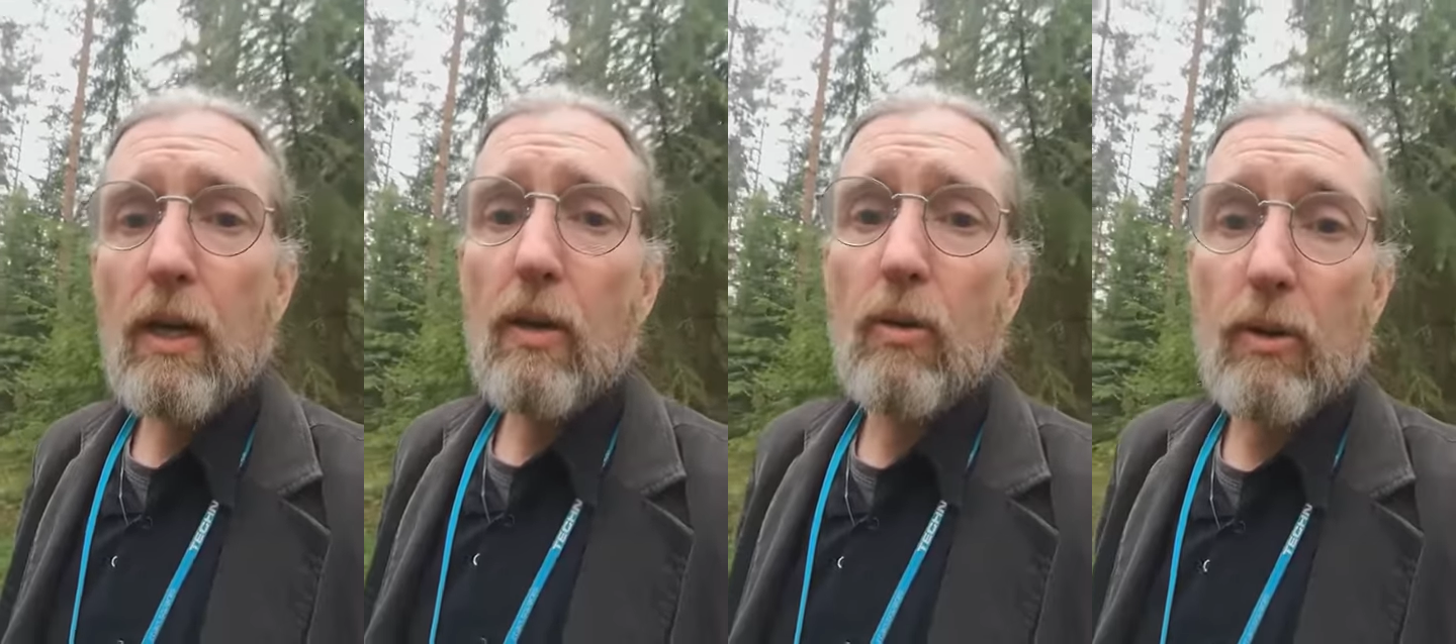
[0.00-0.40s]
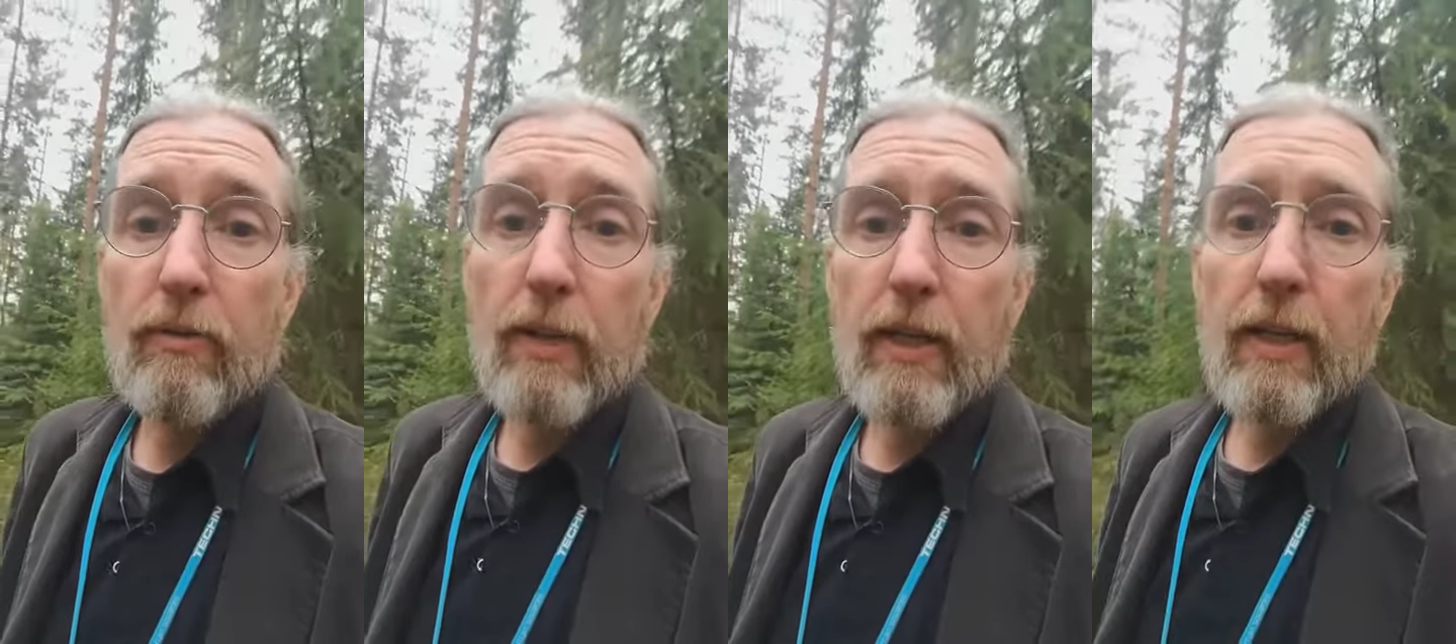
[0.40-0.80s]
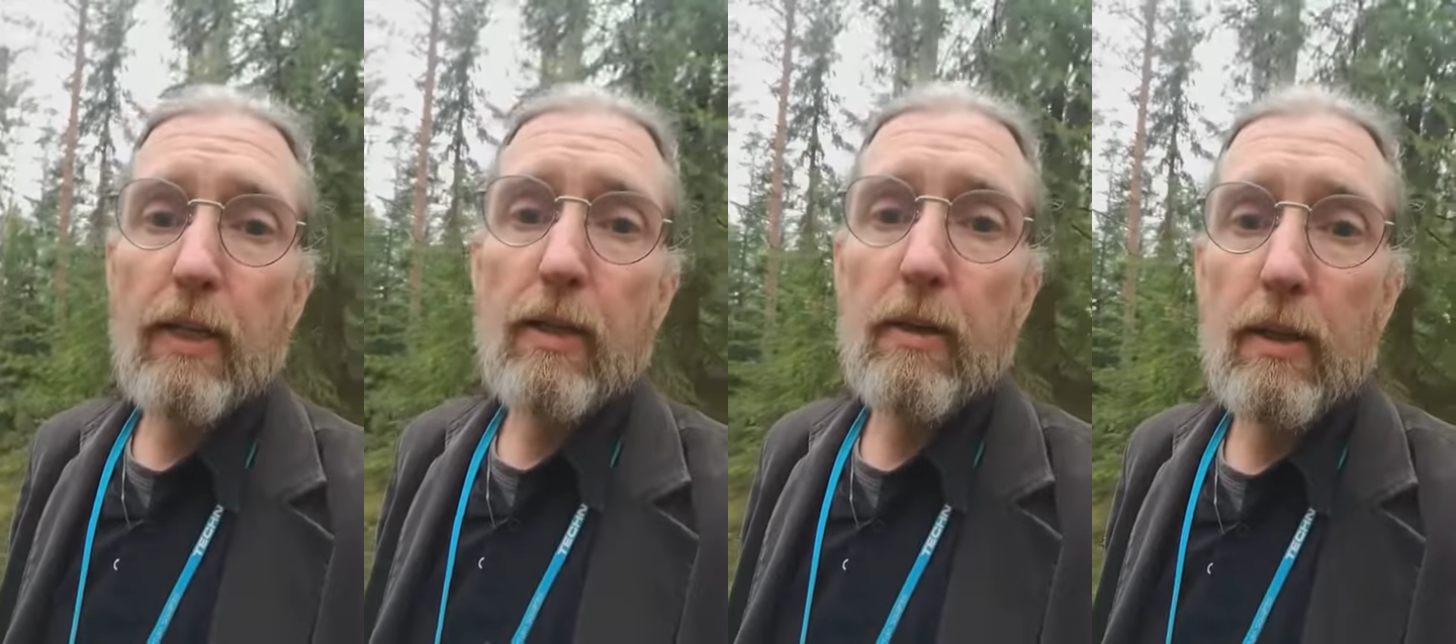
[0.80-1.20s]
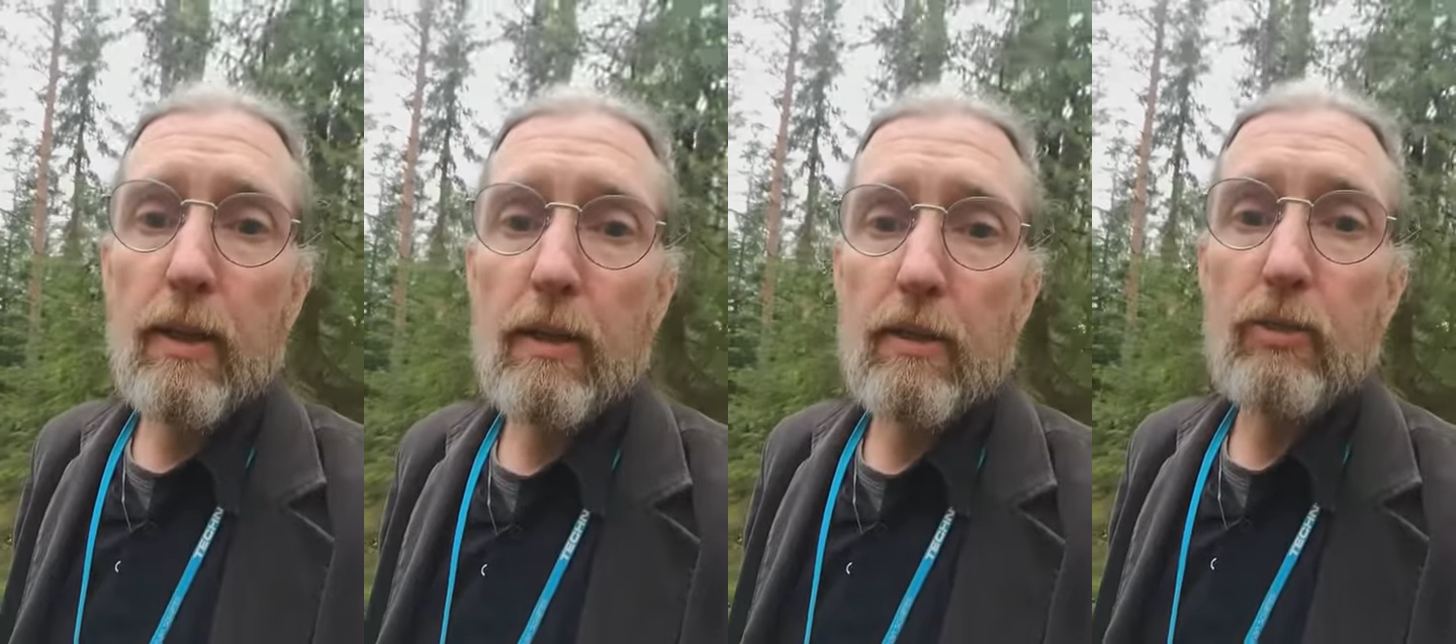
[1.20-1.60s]
or if they
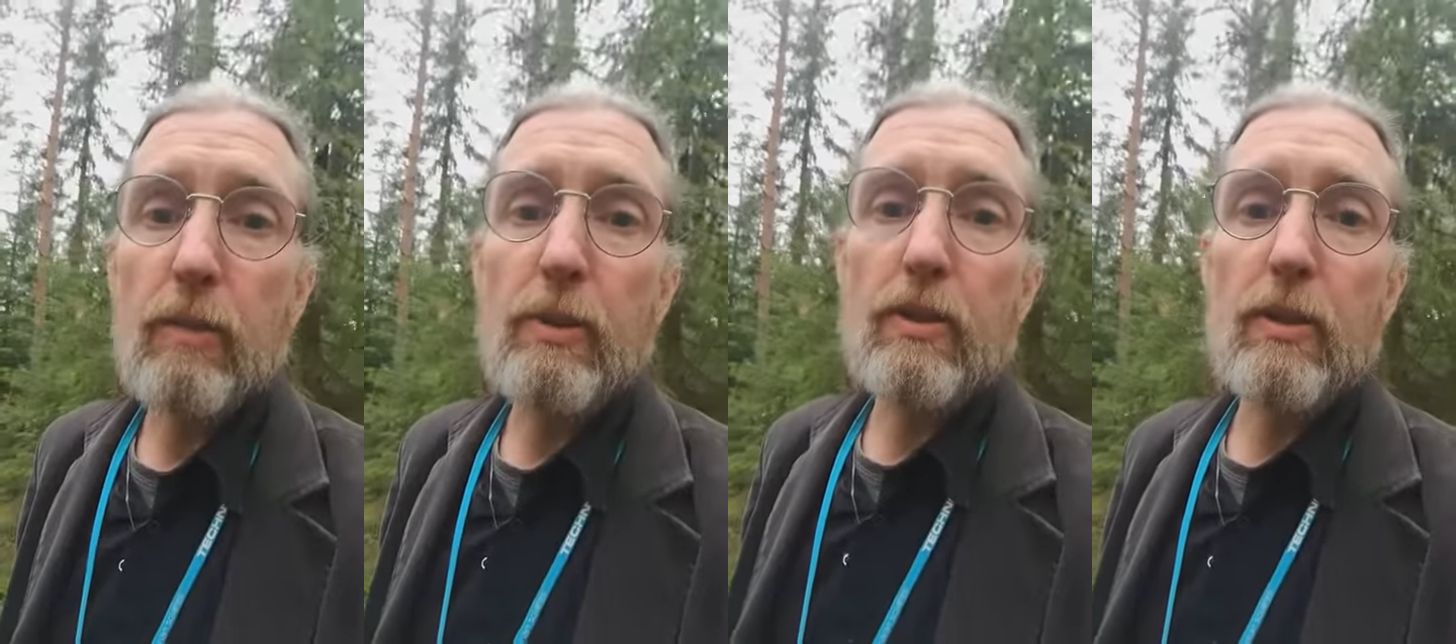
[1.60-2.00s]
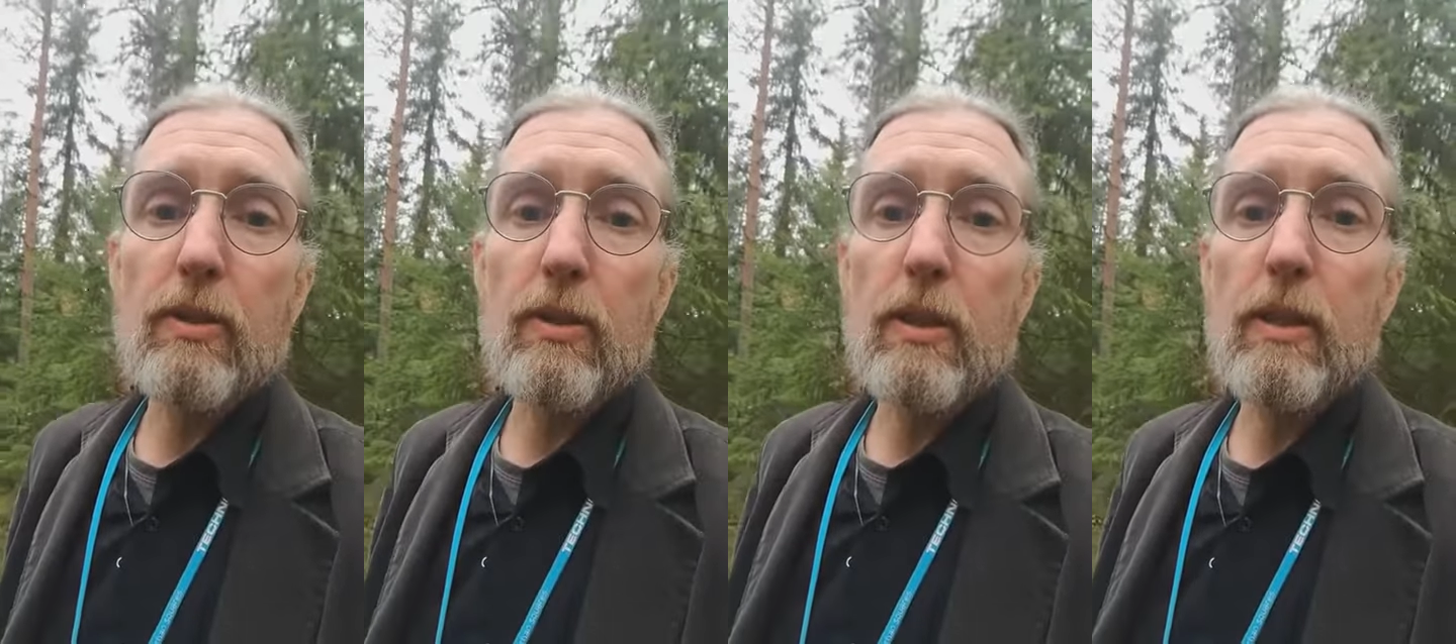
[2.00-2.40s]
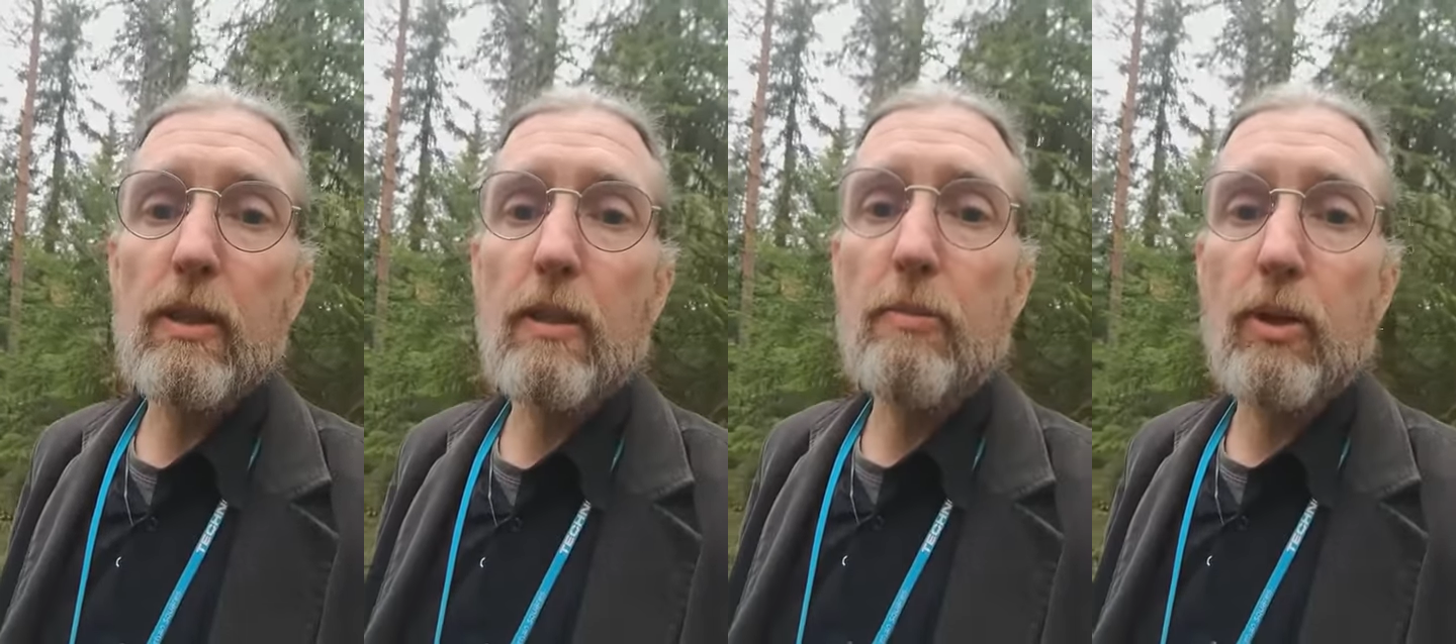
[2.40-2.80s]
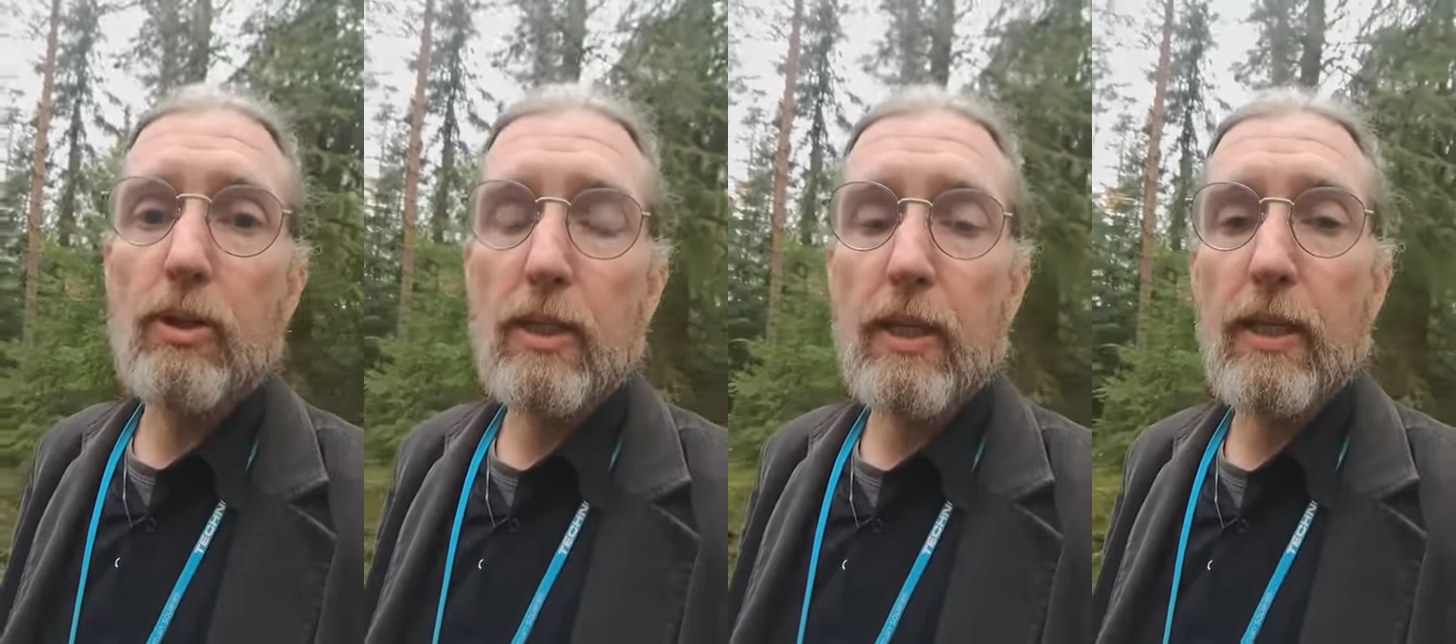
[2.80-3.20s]
contribute to the
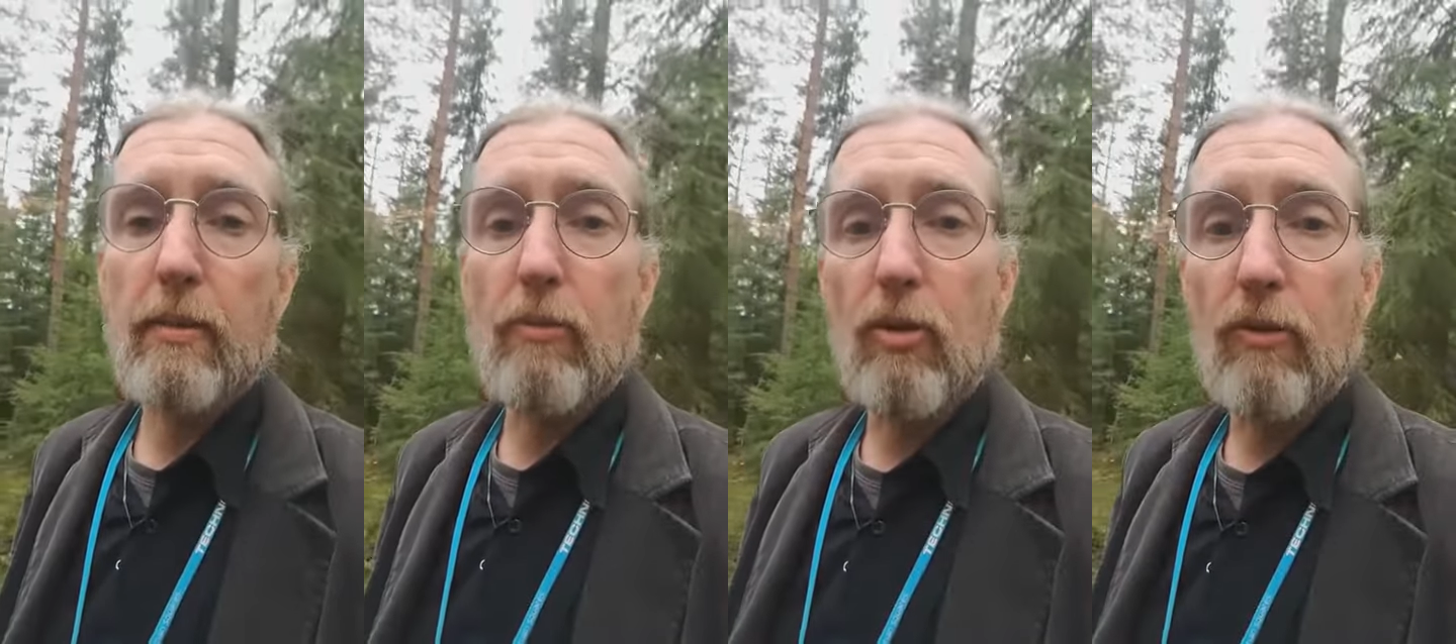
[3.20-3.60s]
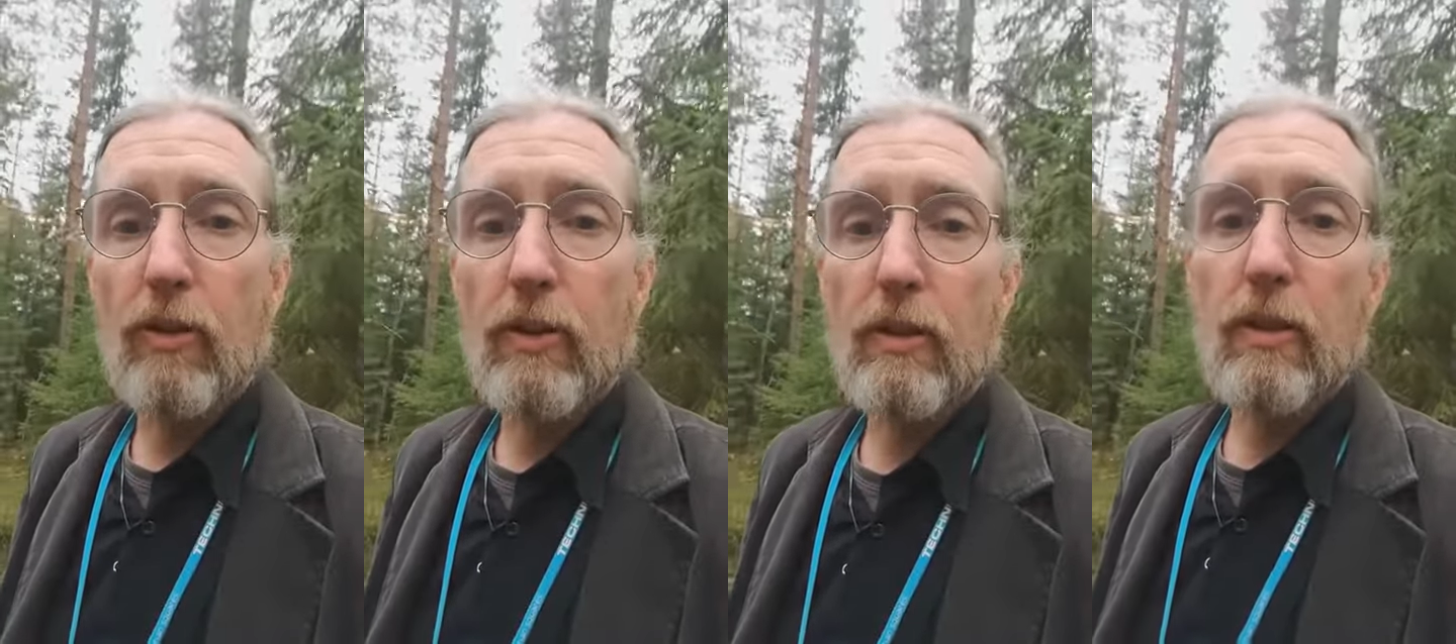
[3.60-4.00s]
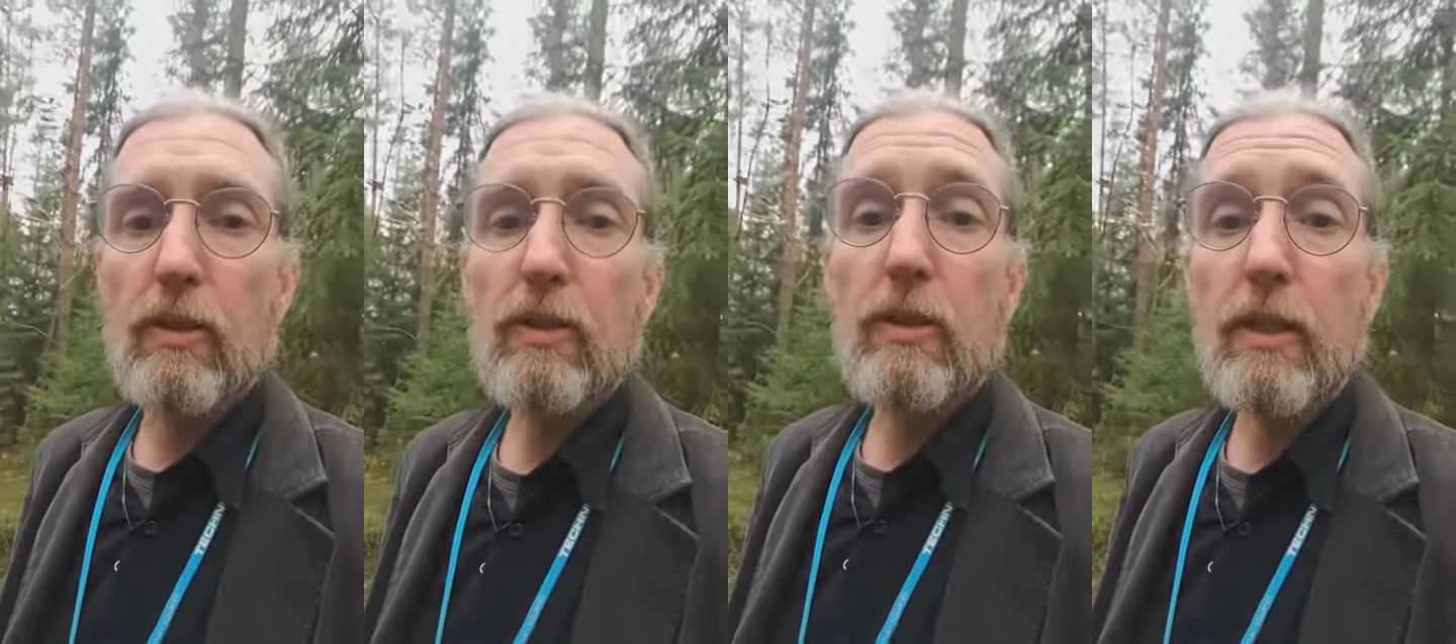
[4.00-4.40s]
project they get more voting tokens,